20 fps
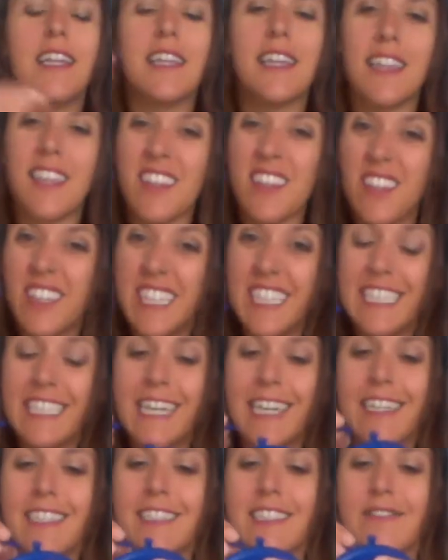that the little
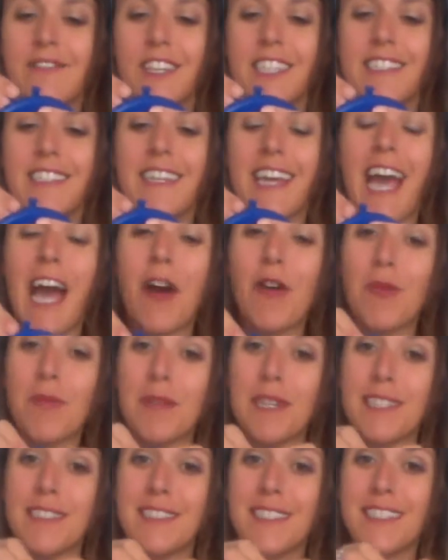indent is facing out,
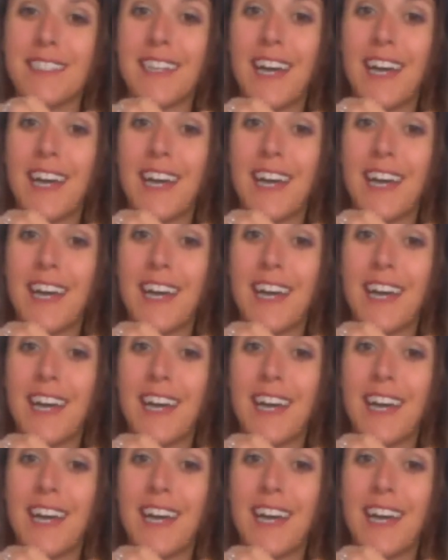because that's